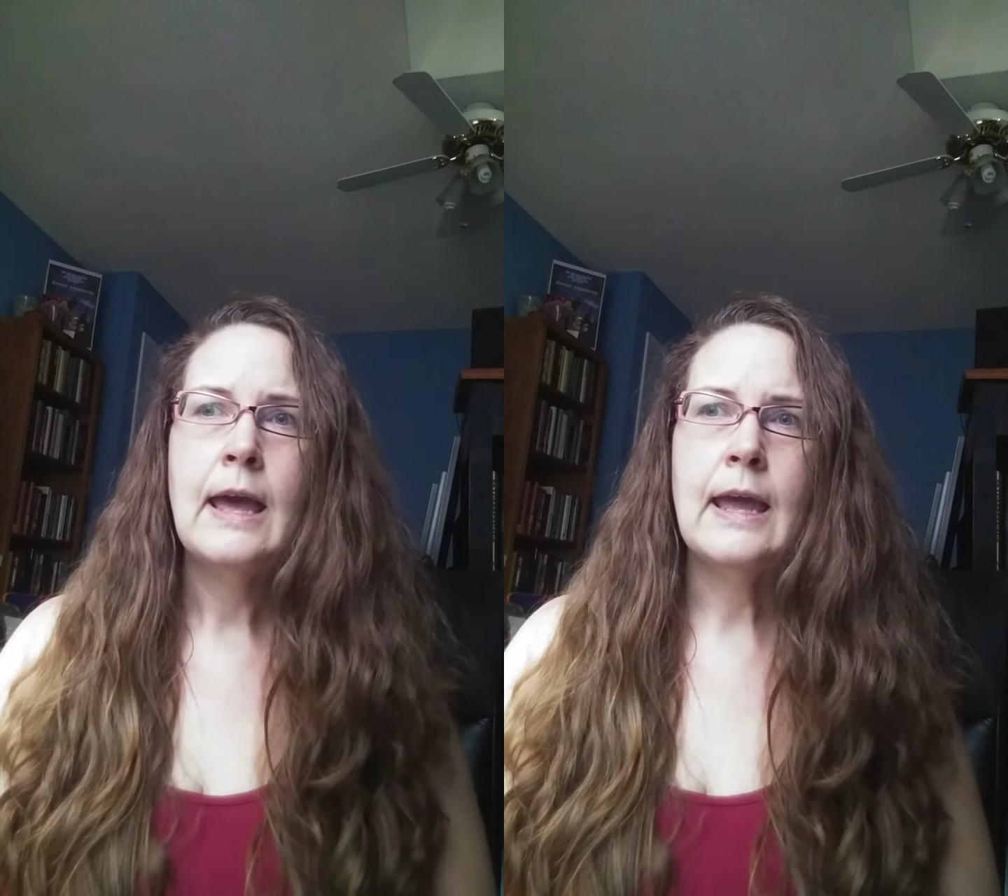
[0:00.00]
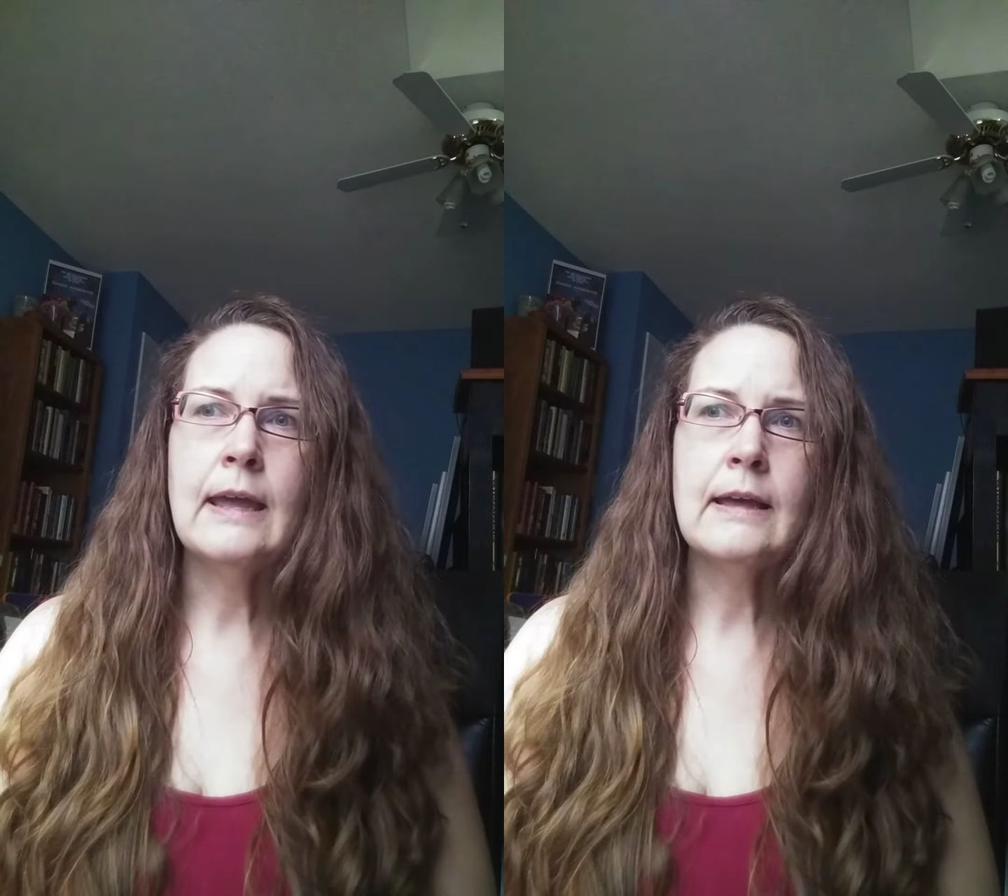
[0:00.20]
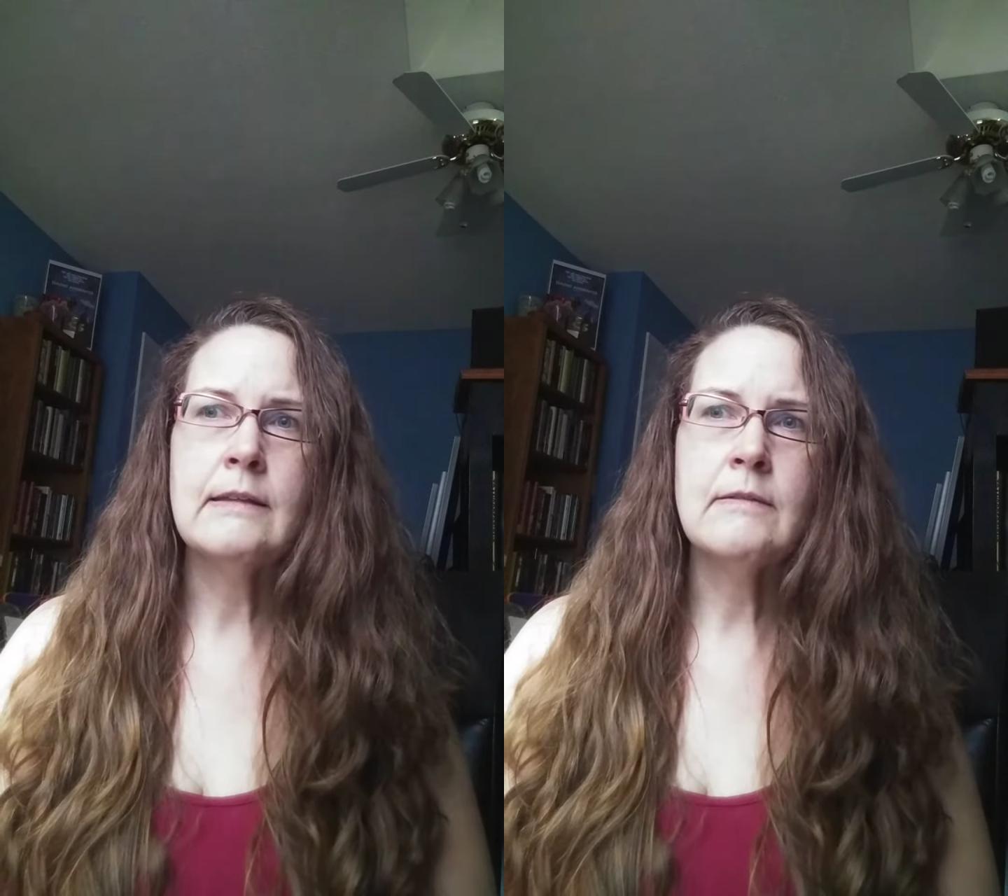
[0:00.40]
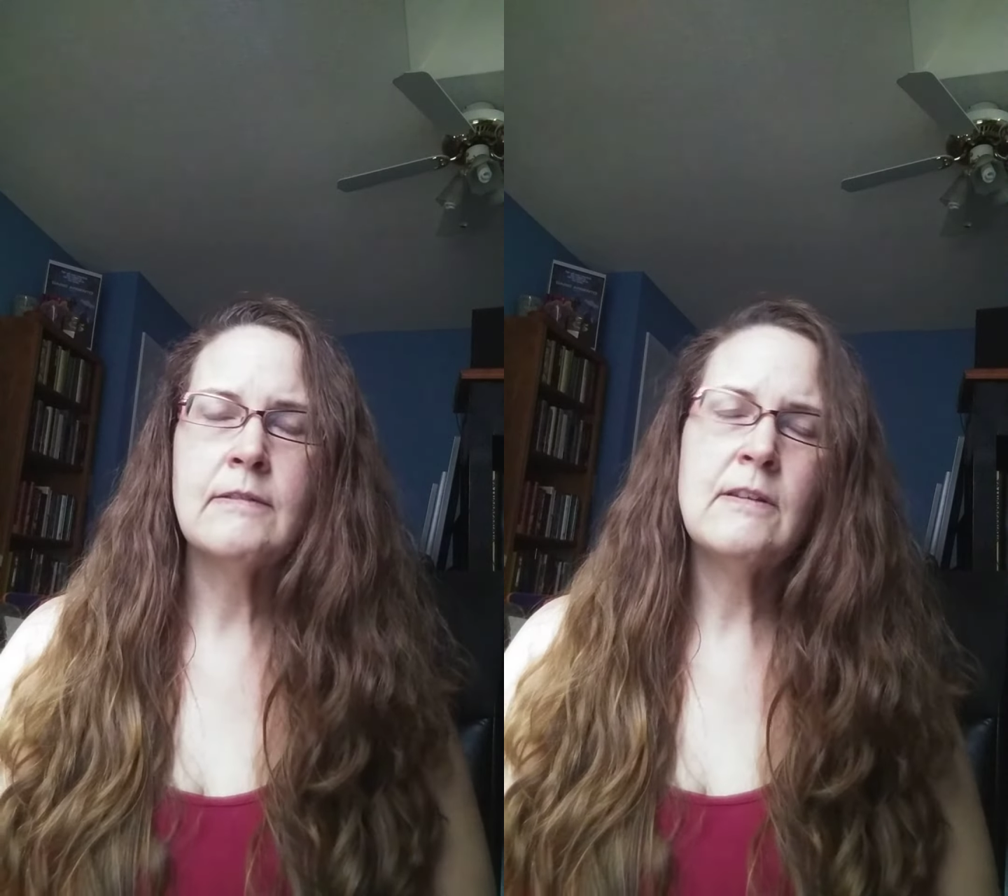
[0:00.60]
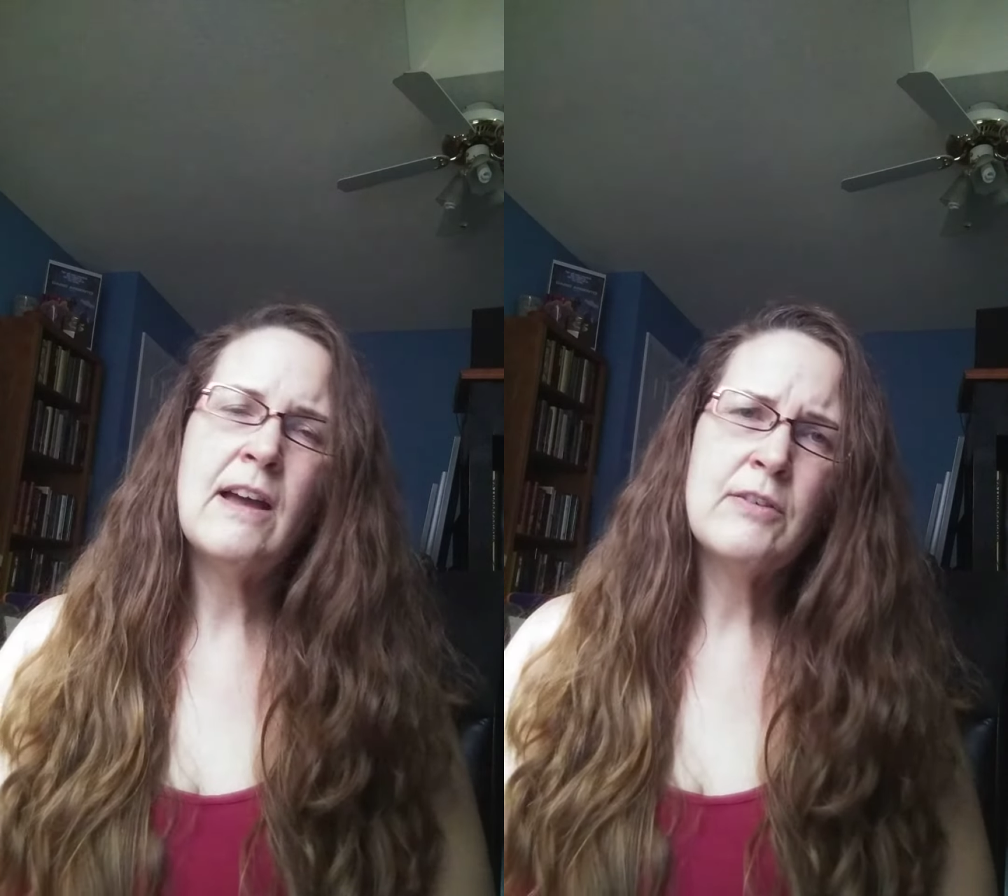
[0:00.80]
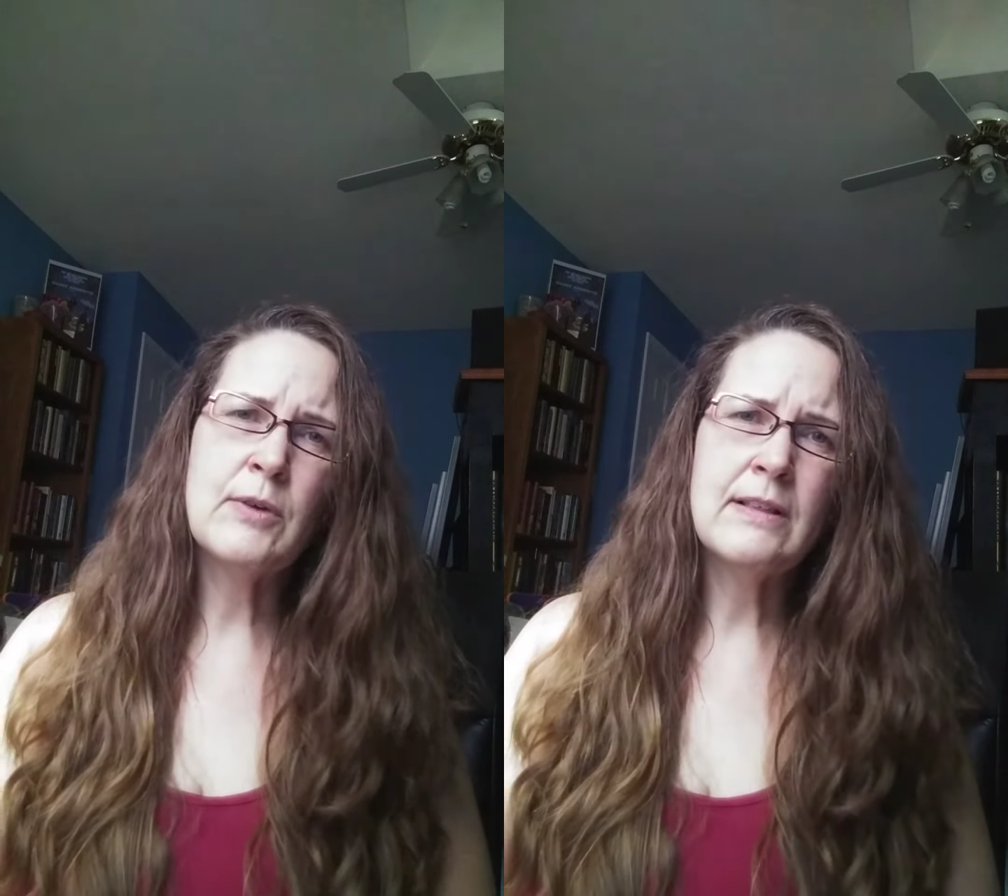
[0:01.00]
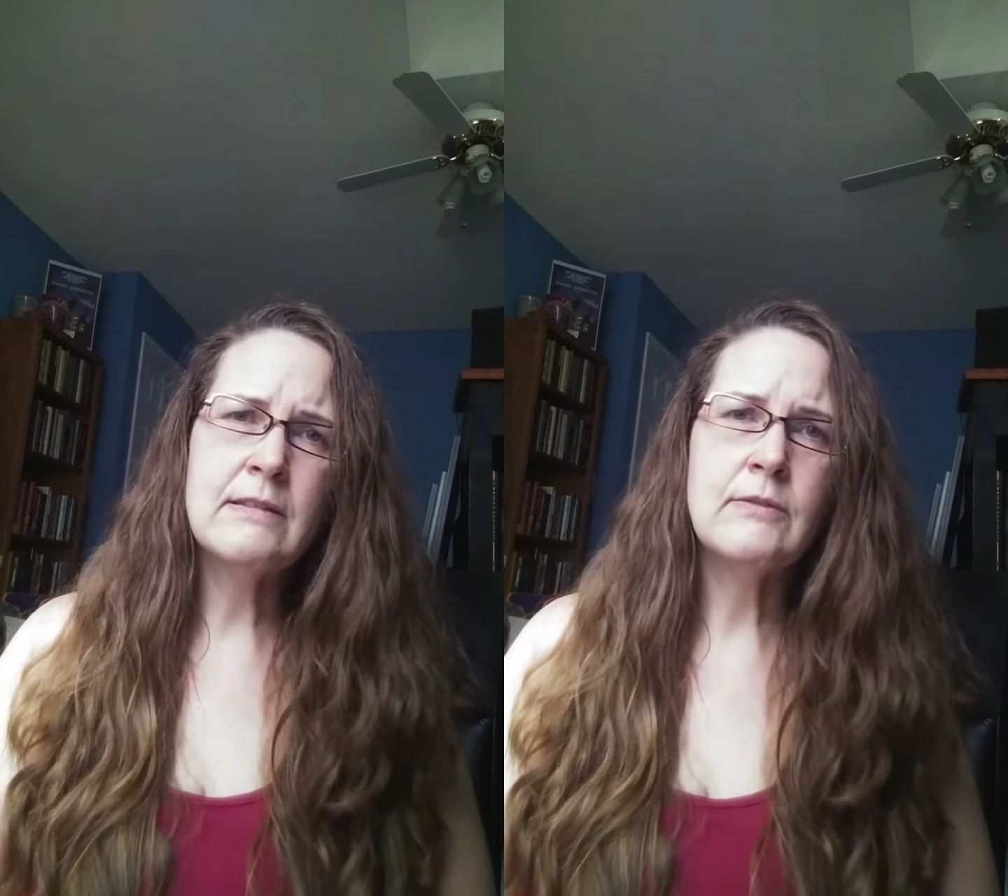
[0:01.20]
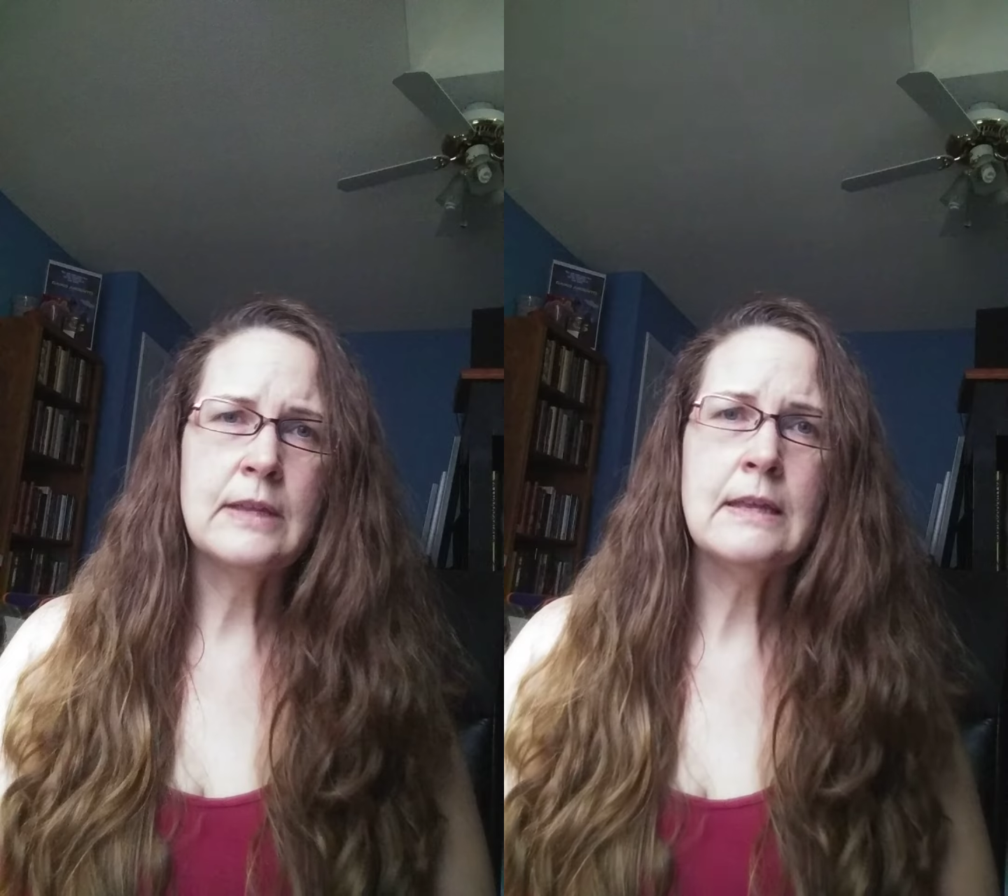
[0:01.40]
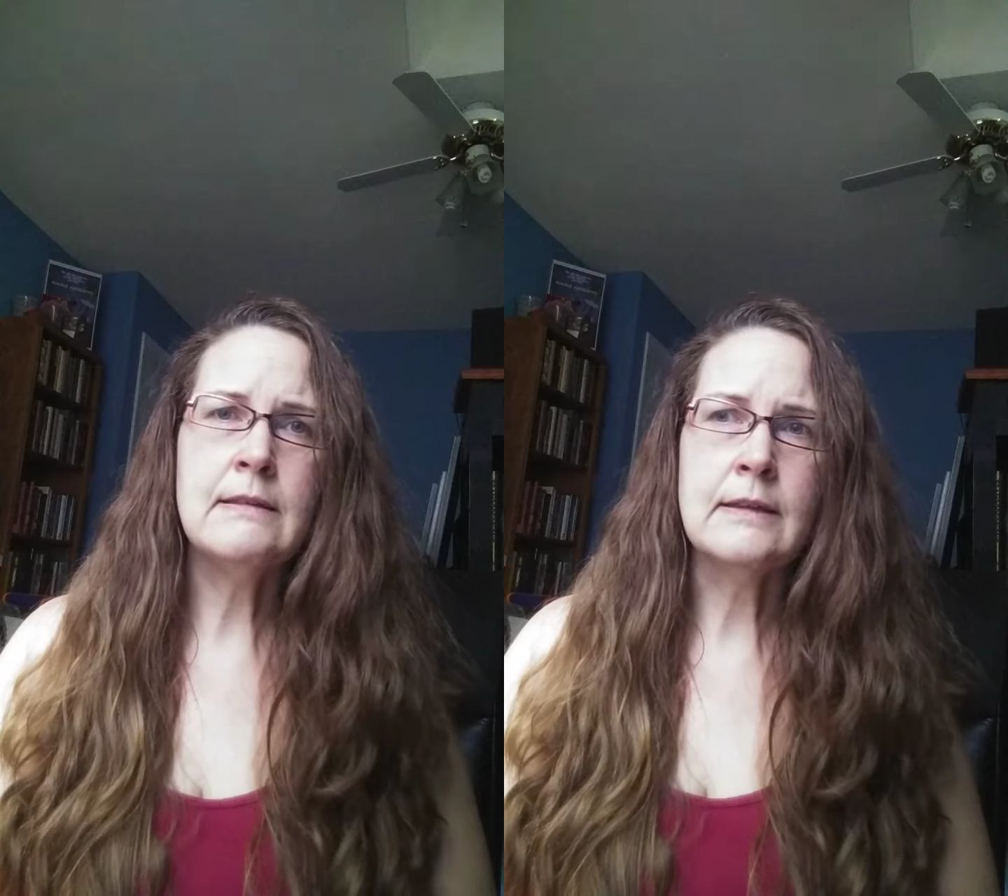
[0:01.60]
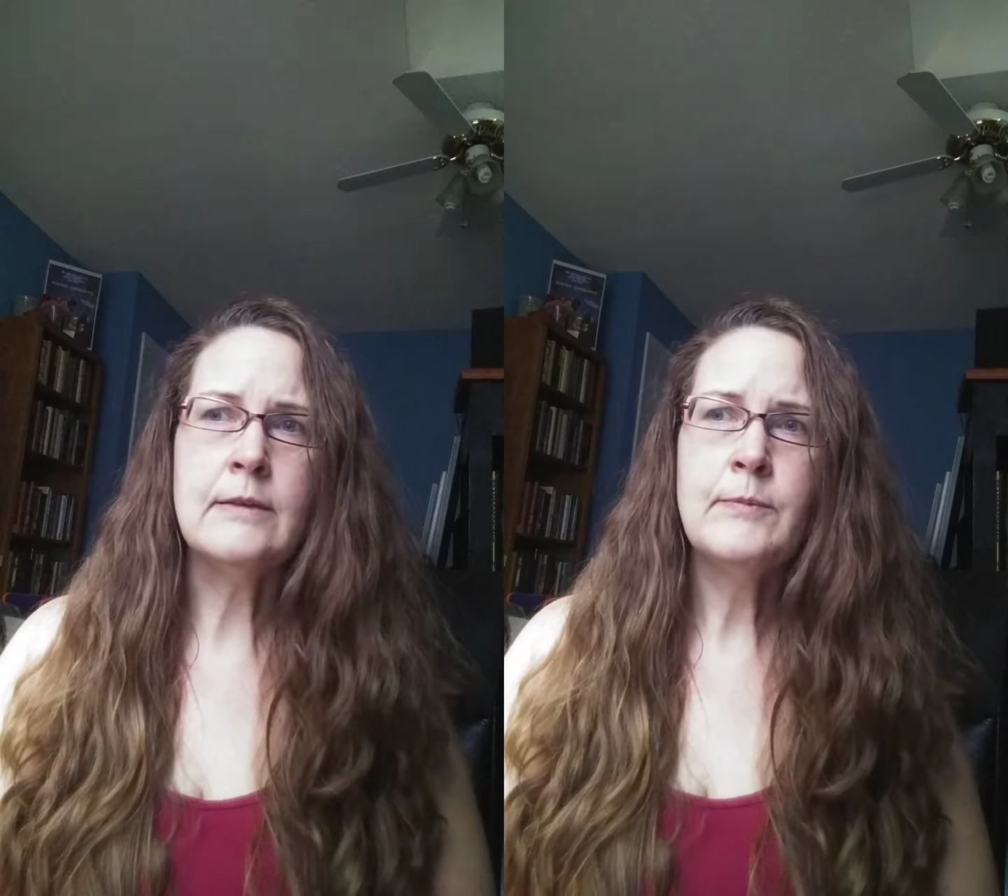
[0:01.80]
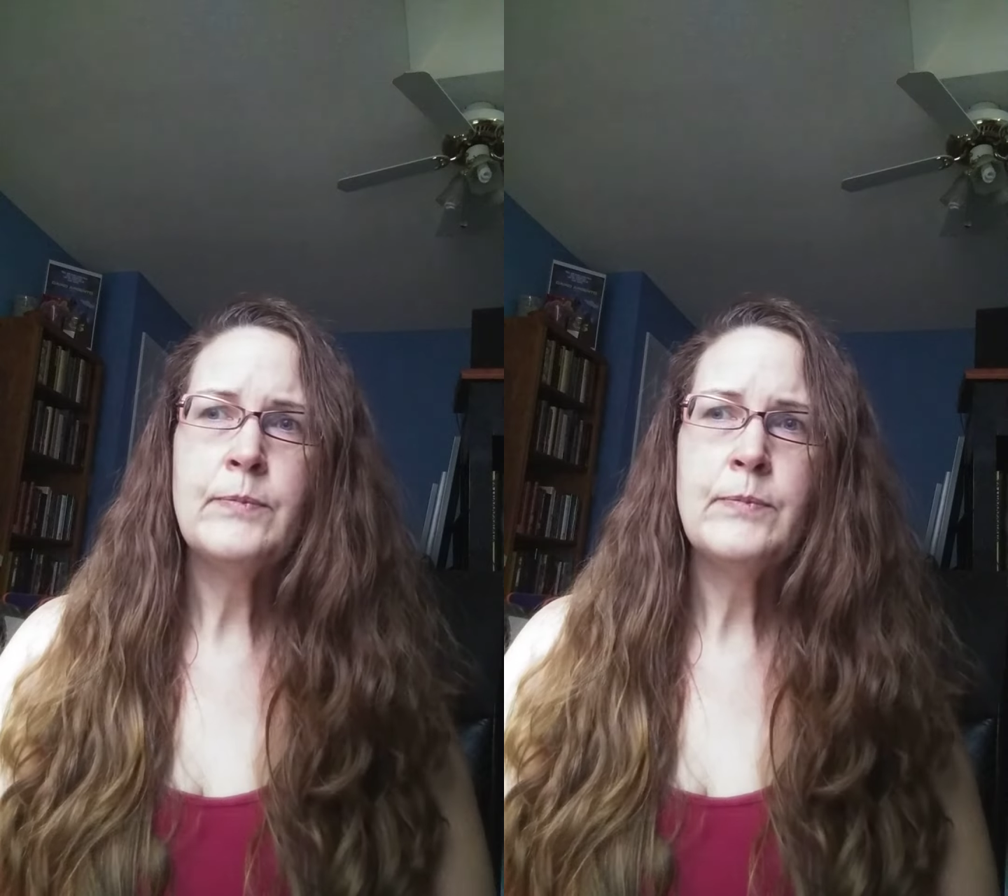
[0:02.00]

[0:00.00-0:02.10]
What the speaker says: and still have it relatively easy.